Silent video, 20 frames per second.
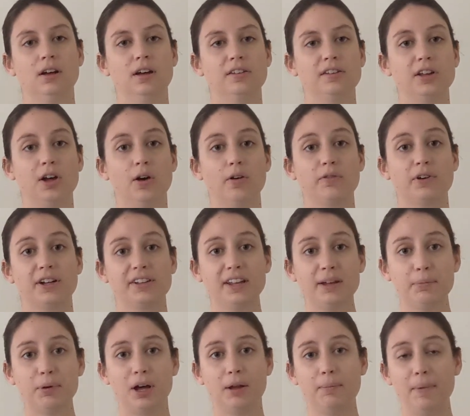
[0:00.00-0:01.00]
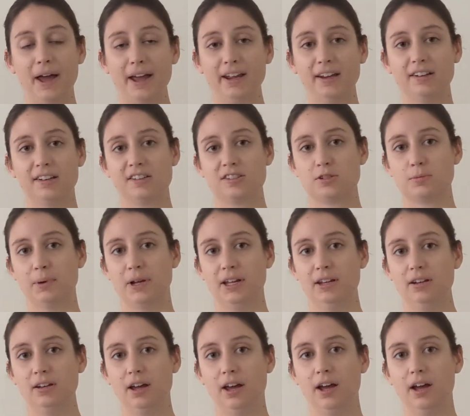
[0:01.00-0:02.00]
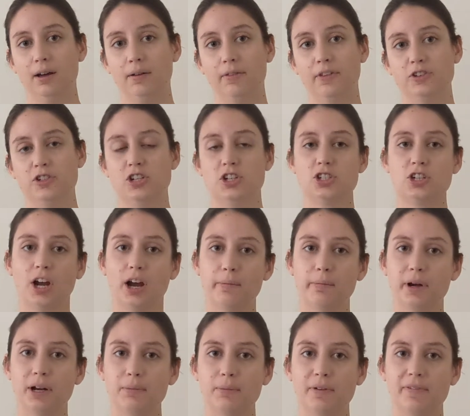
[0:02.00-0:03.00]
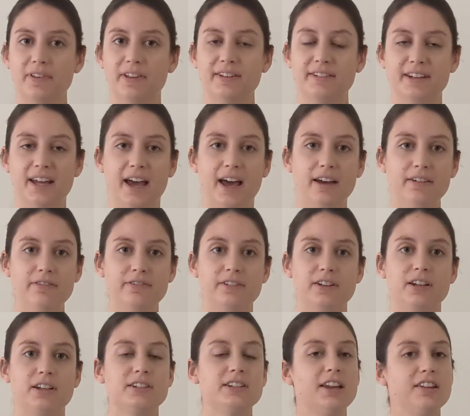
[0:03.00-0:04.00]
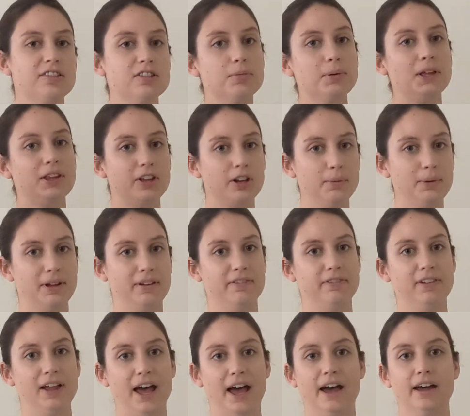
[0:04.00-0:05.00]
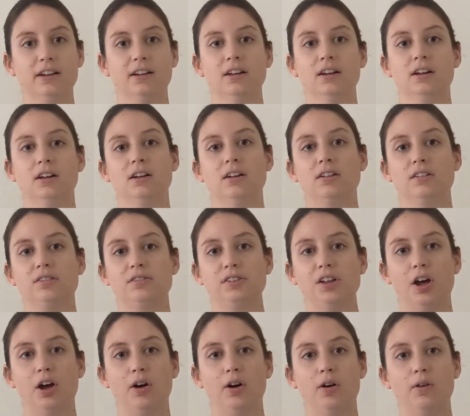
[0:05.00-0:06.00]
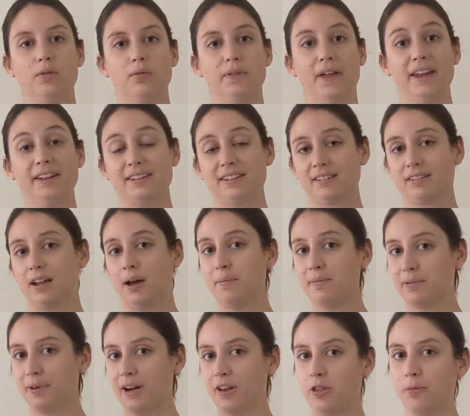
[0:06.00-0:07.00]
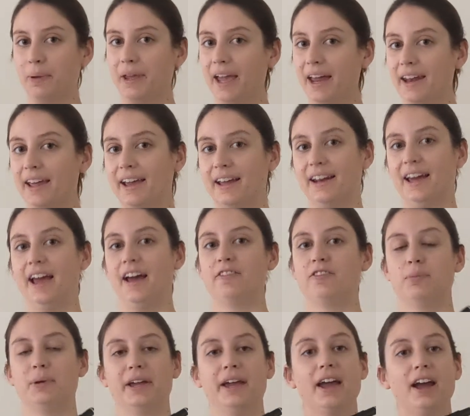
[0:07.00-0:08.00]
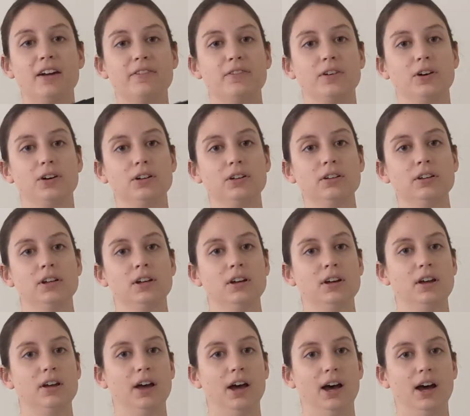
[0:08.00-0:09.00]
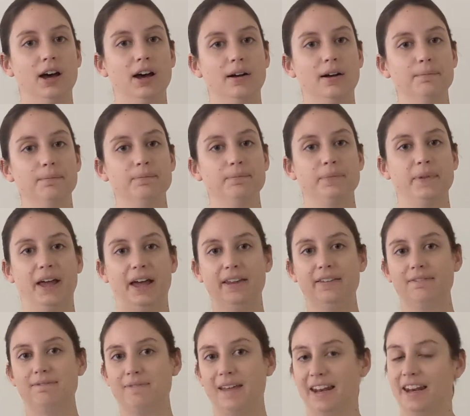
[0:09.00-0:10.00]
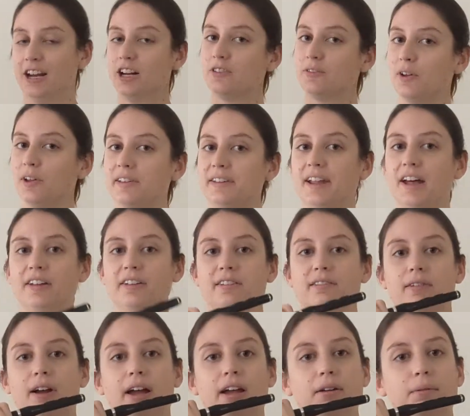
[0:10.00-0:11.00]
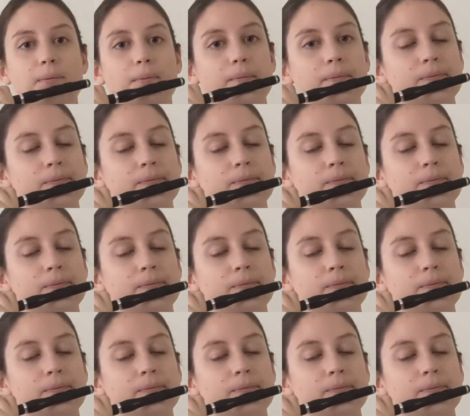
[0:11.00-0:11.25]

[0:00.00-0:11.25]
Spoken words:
So for example, on my instrument, the G sharp right above the staff tends to be a little bit flat. So that comes right at the beginning, and I have to be careful that interval sounds right.